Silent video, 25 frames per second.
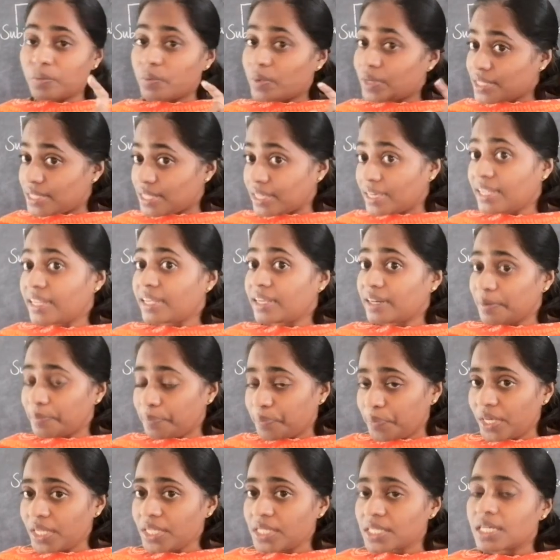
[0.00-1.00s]
Once again I
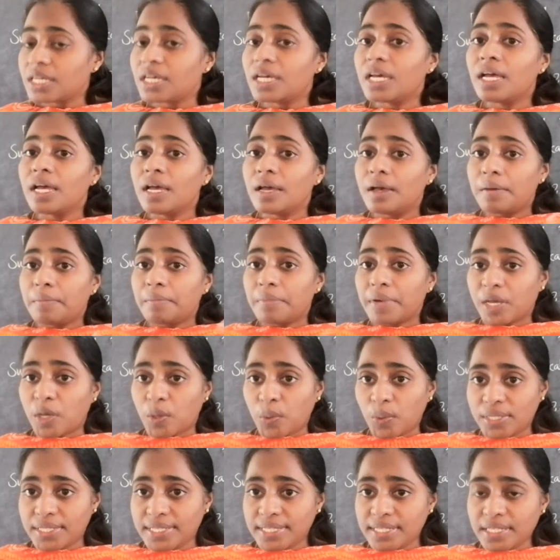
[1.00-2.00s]
repeat, my
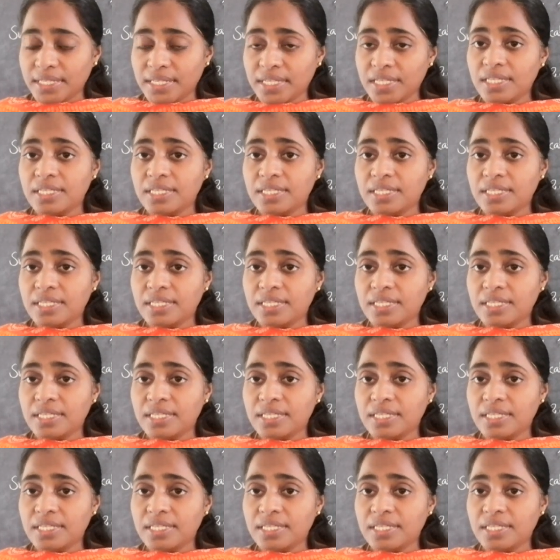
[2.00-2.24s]
question